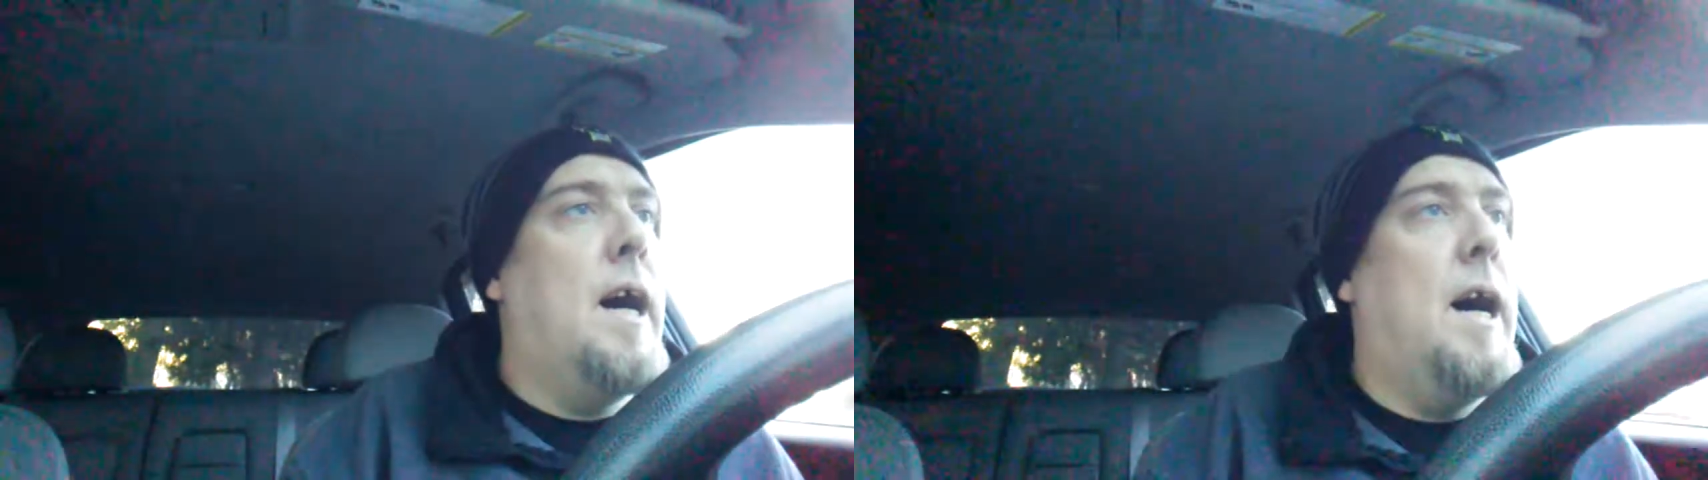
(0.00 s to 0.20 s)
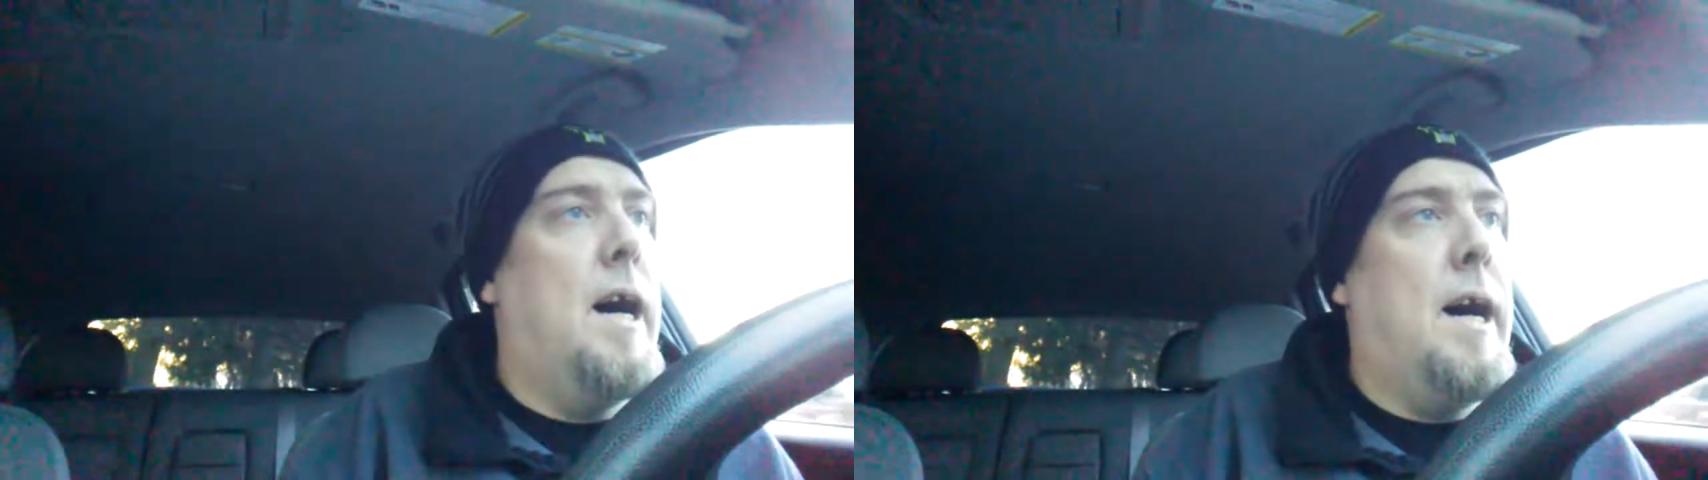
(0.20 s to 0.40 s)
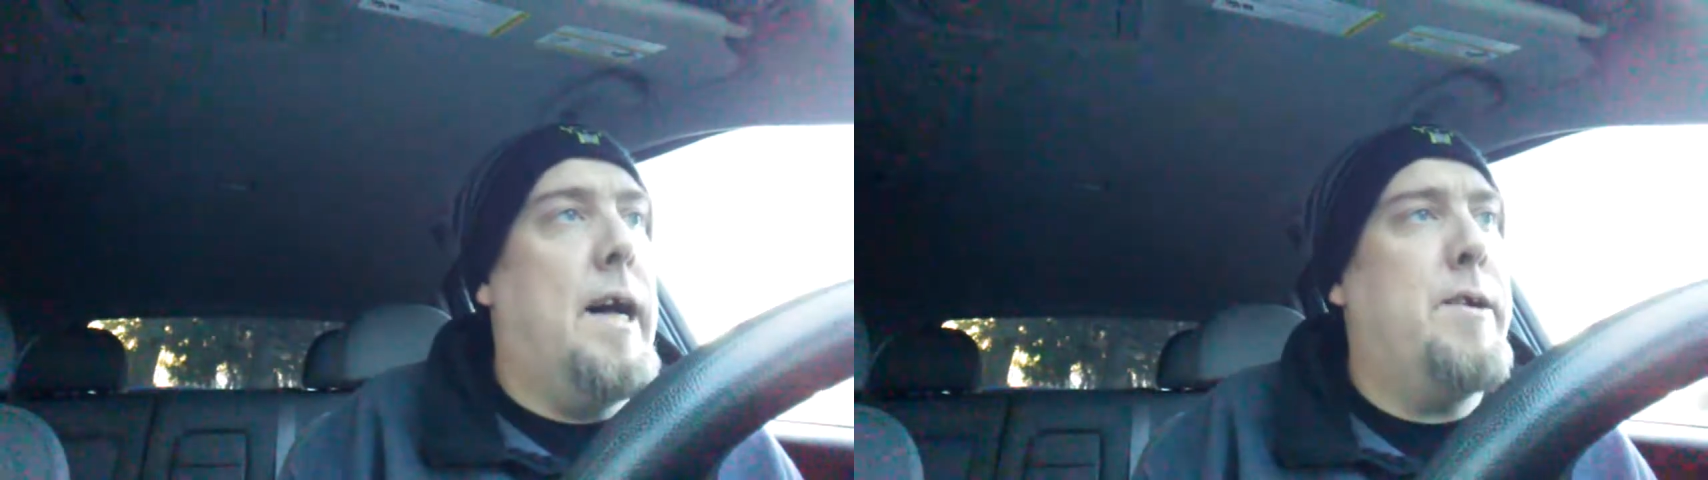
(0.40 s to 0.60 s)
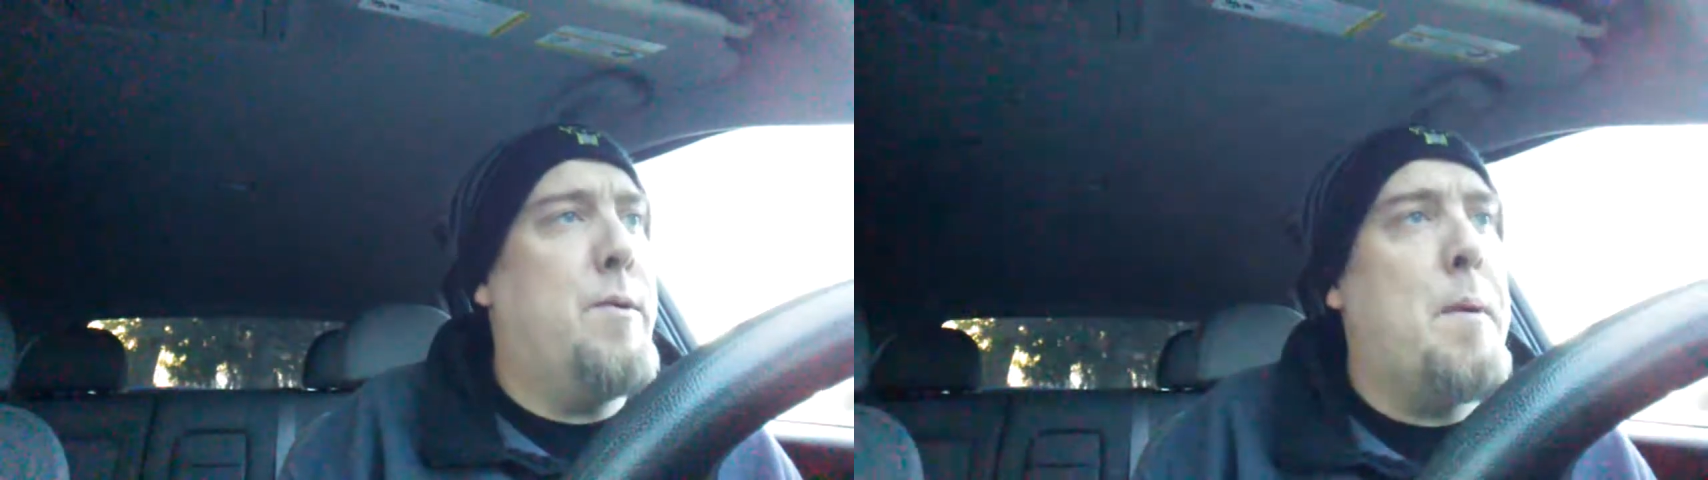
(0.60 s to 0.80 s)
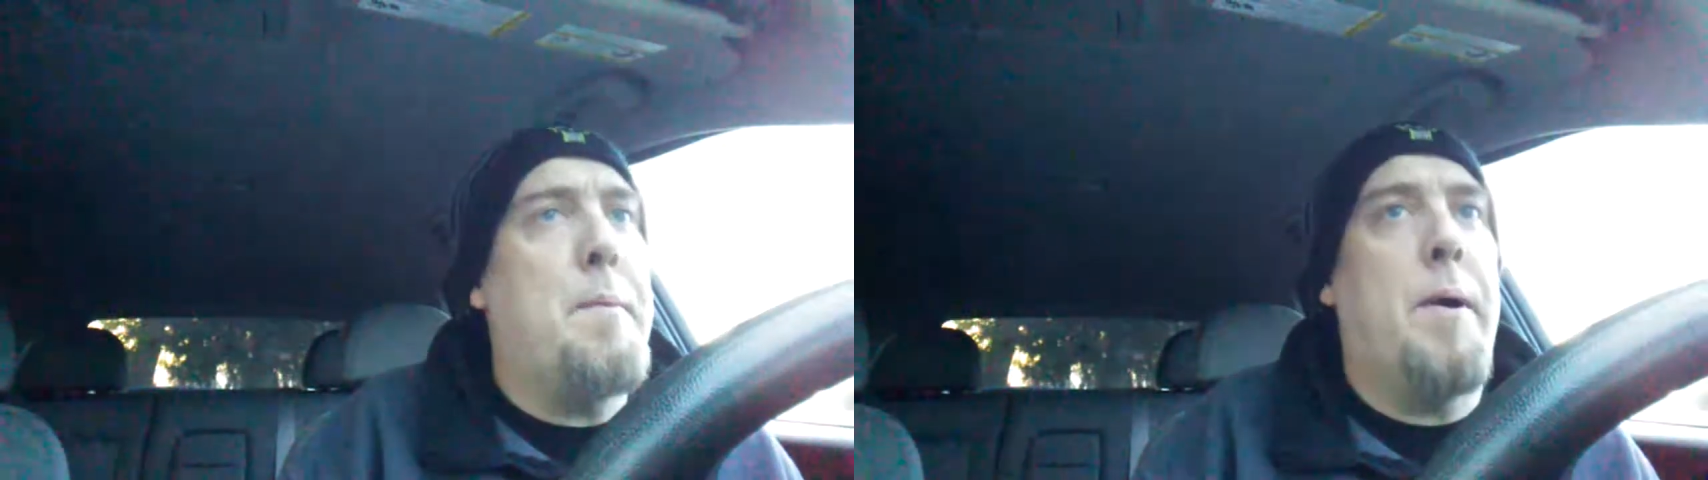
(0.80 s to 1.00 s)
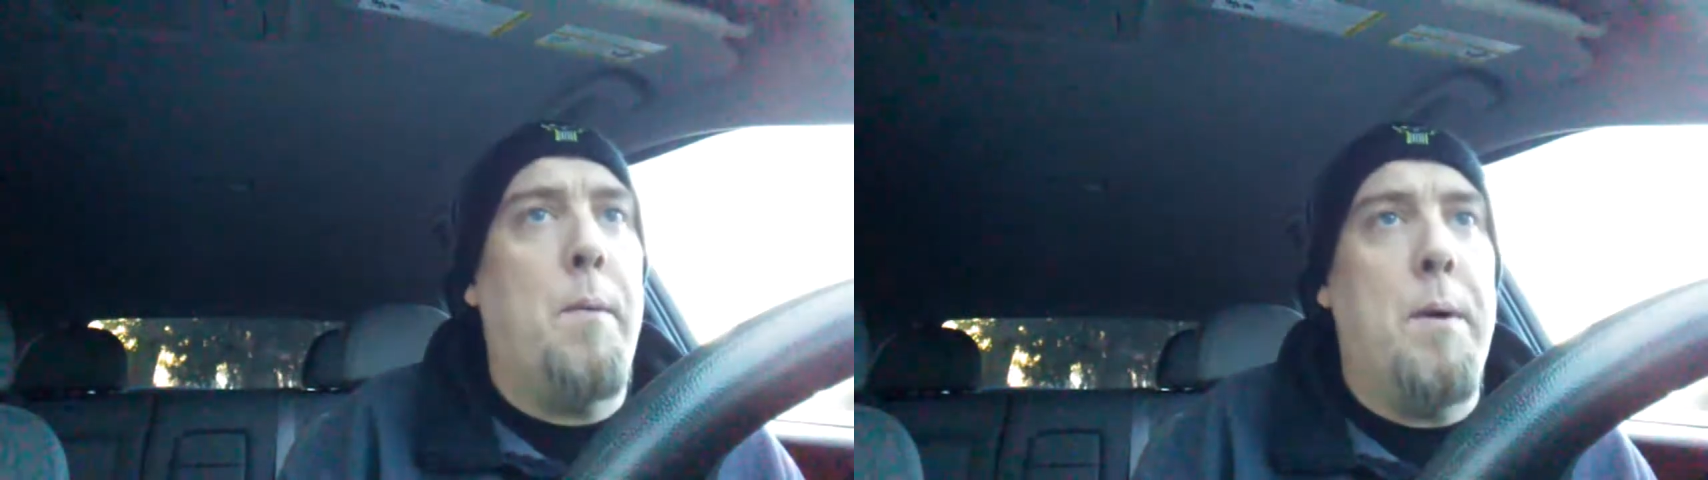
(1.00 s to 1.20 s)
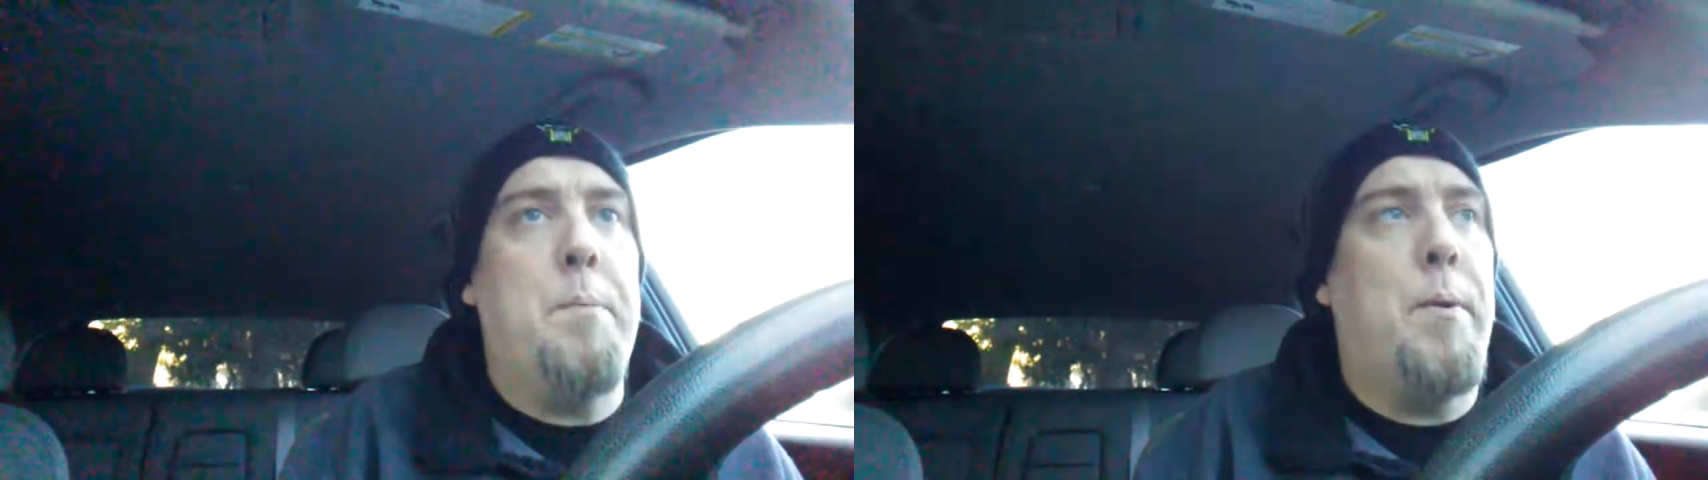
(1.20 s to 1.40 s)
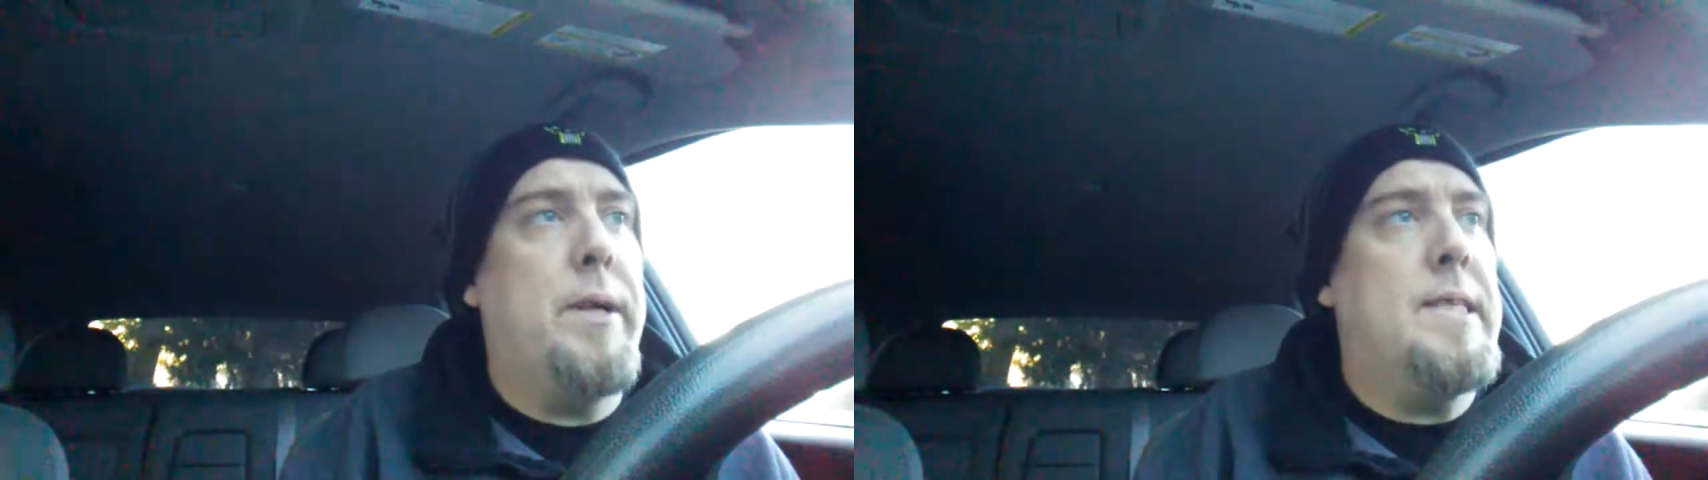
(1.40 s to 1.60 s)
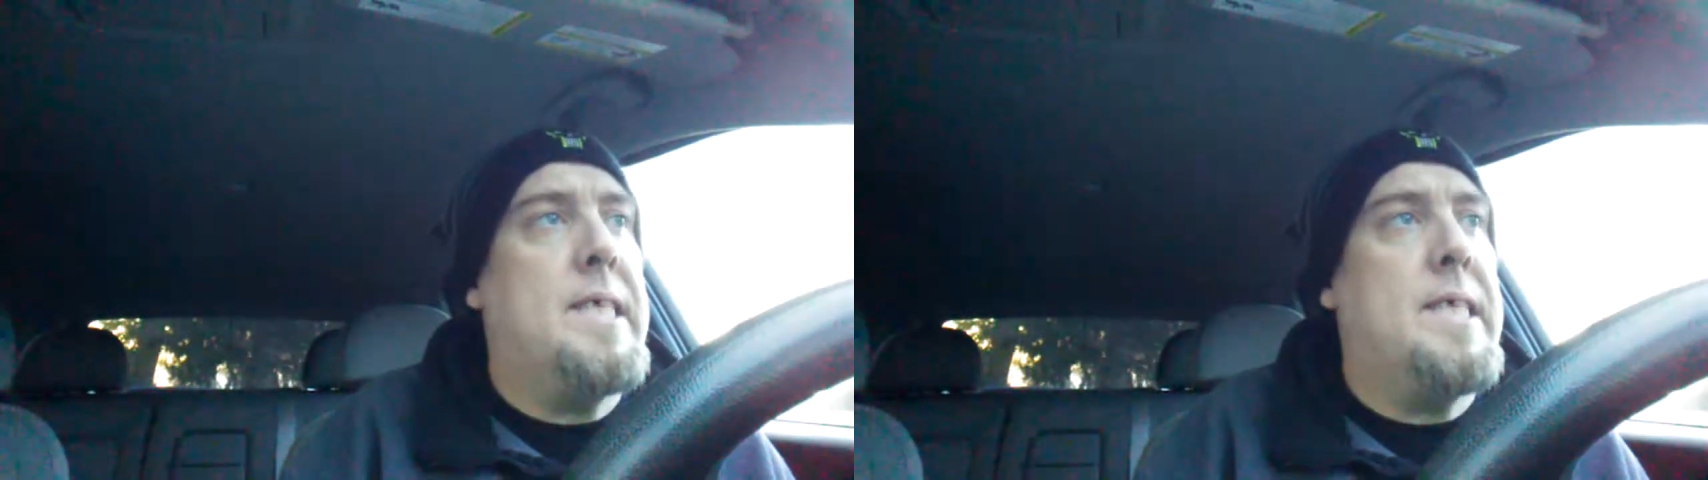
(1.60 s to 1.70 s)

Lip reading: I do remember at one point in